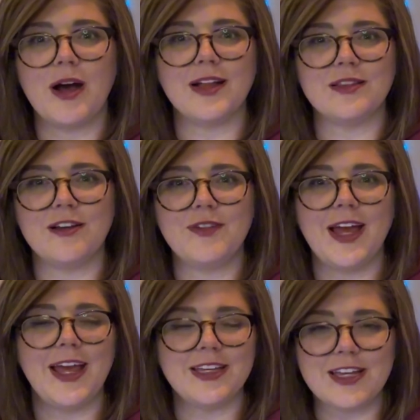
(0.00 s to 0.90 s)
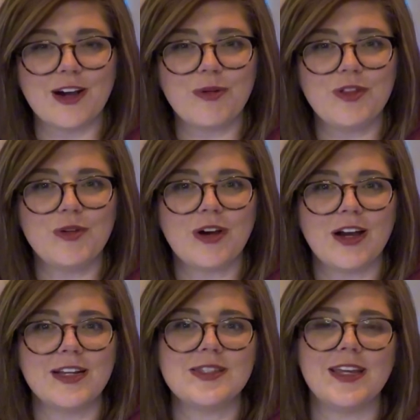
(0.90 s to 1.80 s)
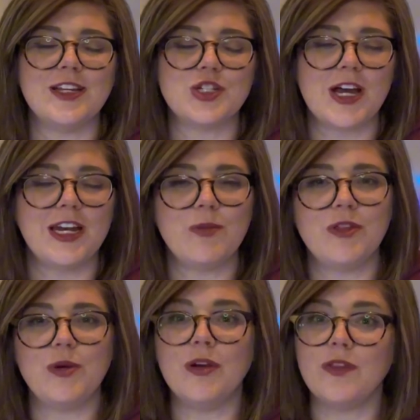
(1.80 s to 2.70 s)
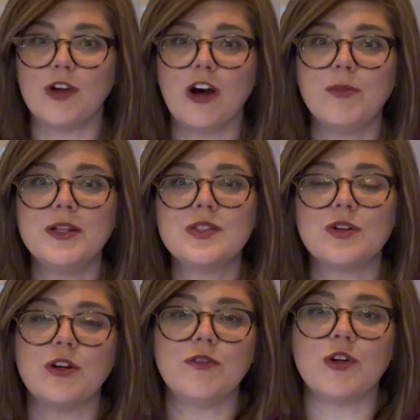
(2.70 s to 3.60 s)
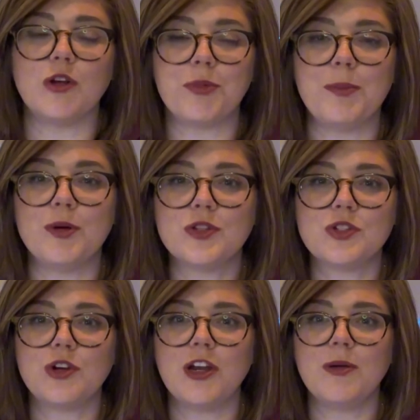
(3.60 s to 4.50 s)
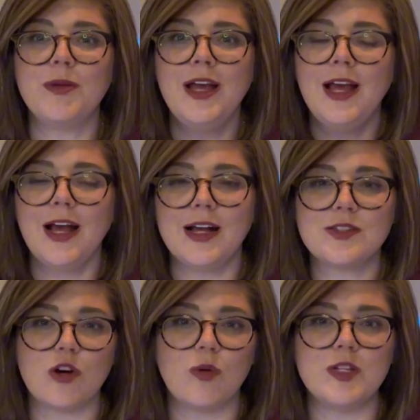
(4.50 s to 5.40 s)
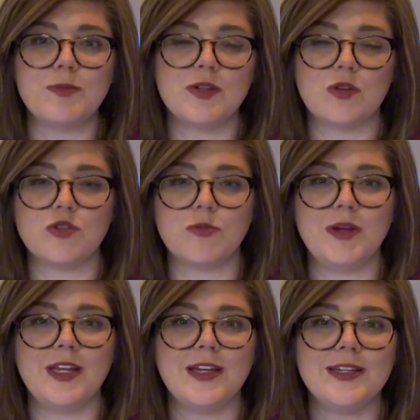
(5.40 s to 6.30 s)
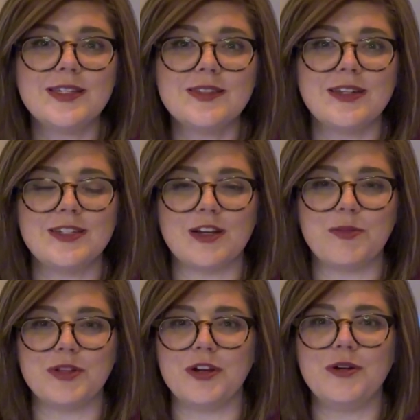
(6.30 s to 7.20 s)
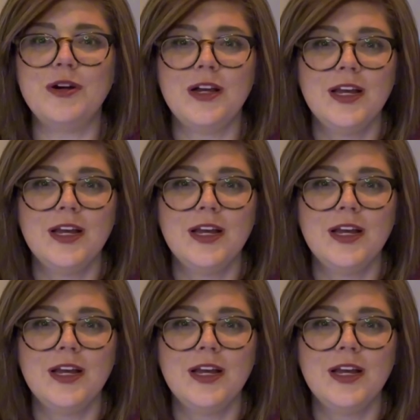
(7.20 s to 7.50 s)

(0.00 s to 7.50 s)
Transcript: I love hanging out with you guys and chatting with you in the comments or over on my Bookstagram. As always, my social media is linked down below.